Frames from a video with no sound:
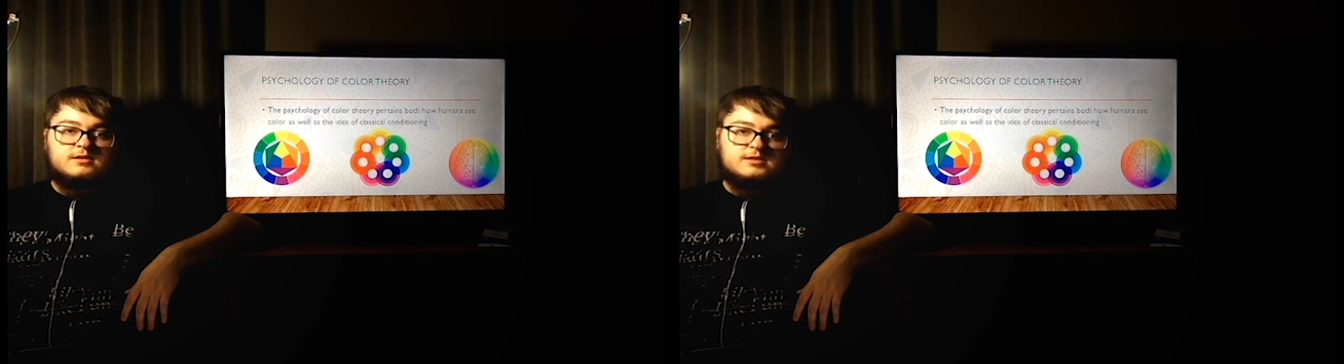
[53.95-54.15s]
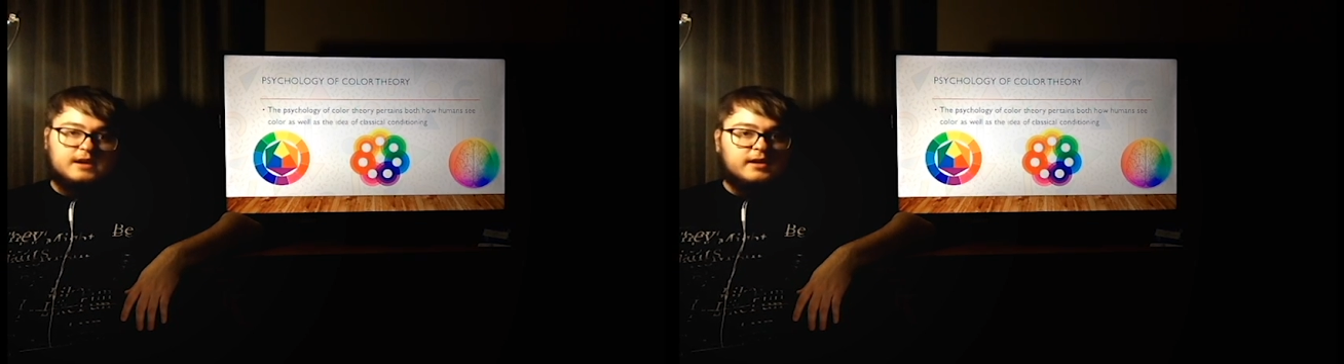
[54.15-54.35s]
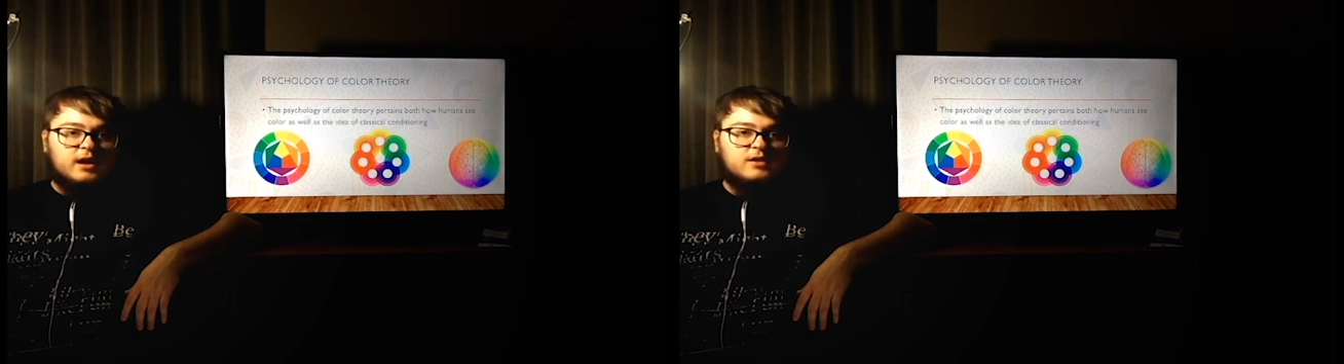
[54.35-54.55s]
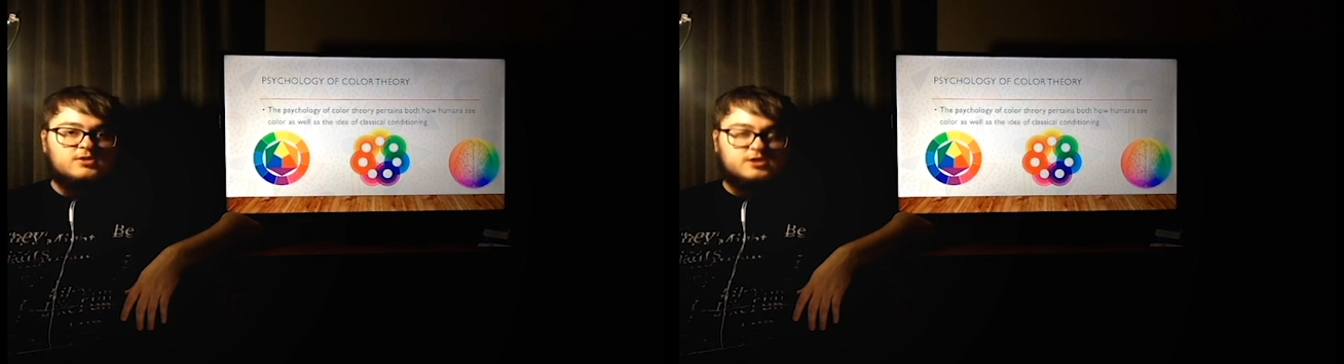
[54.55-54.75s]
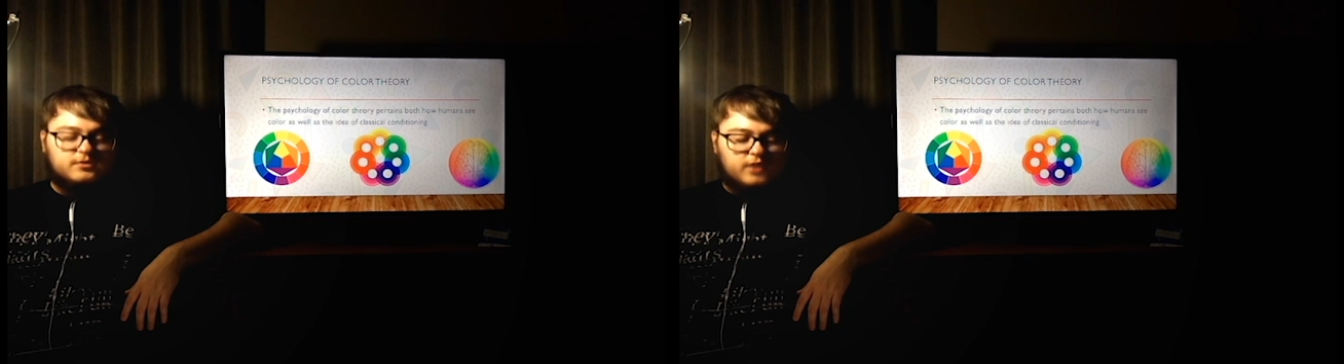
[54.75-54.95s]
The
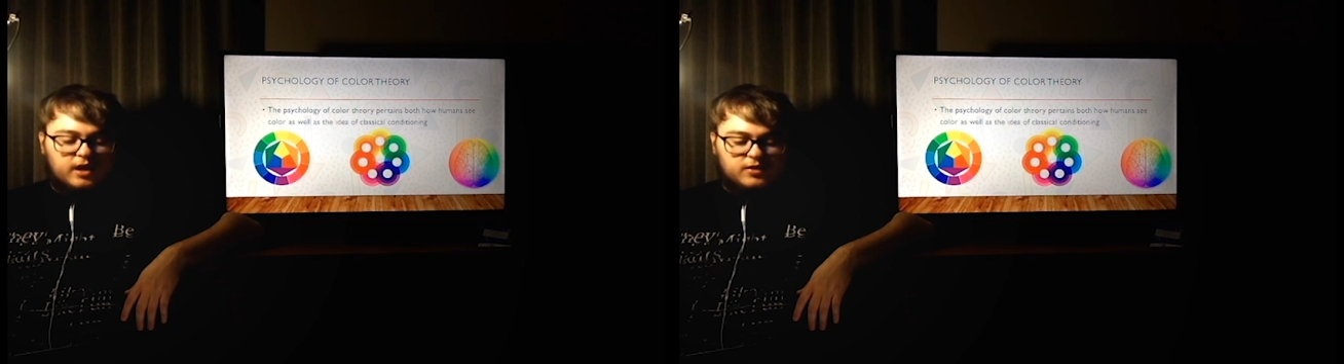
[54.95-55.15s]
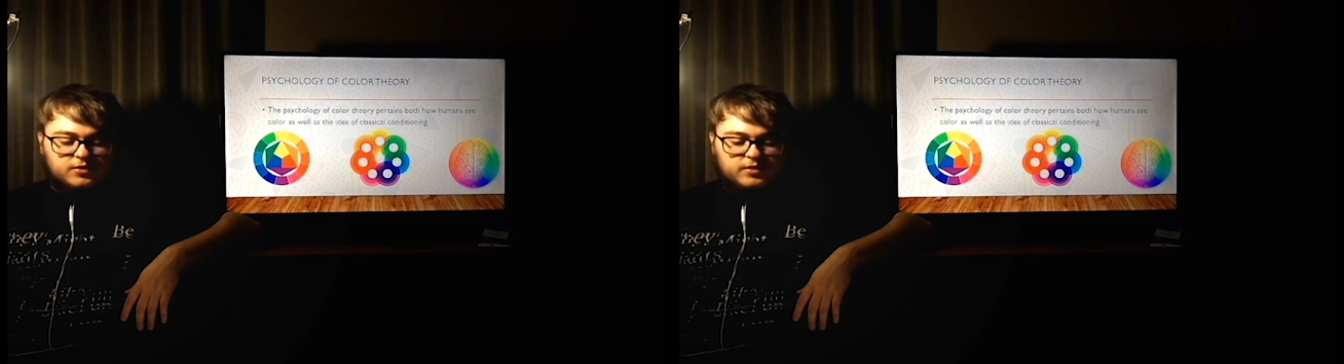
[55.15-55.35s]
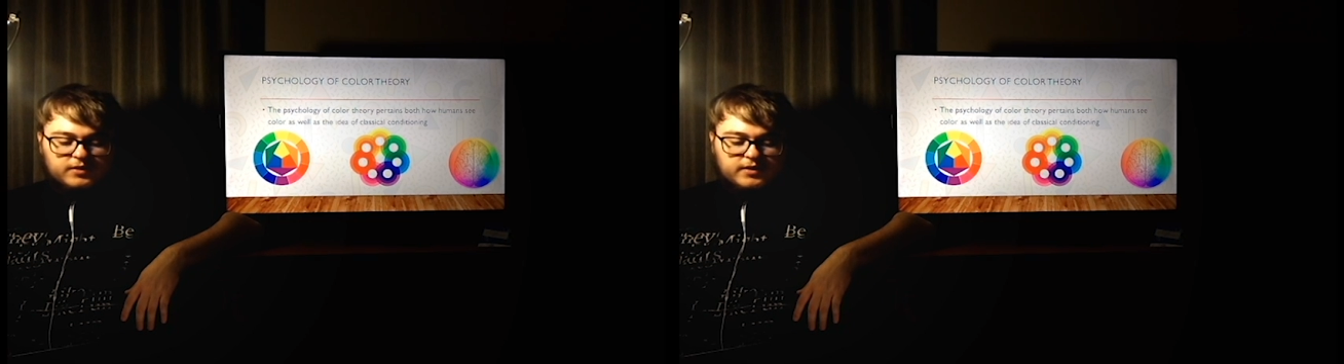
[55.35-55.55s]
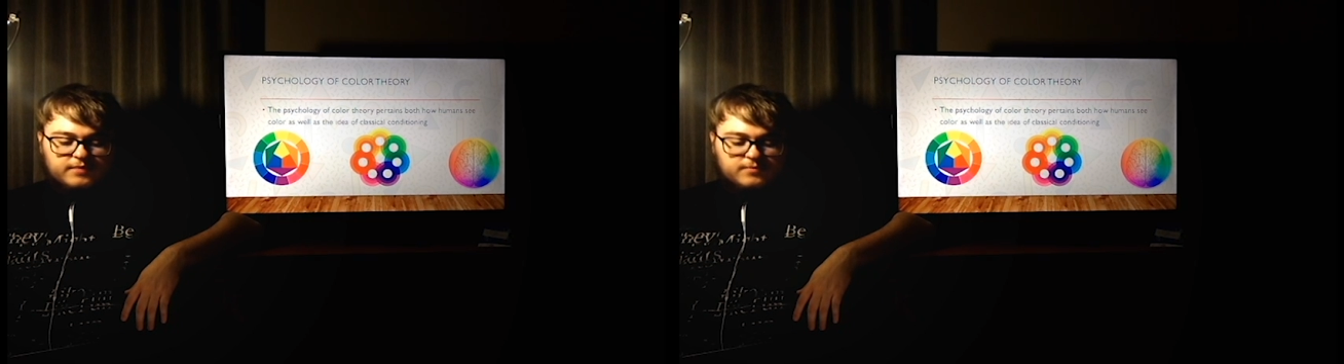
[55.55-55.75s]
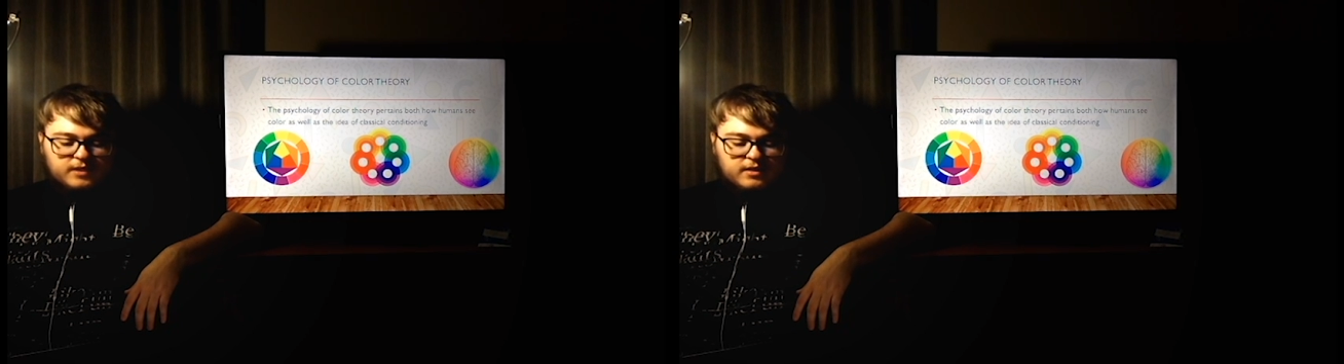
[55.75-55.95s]
psychology of color theory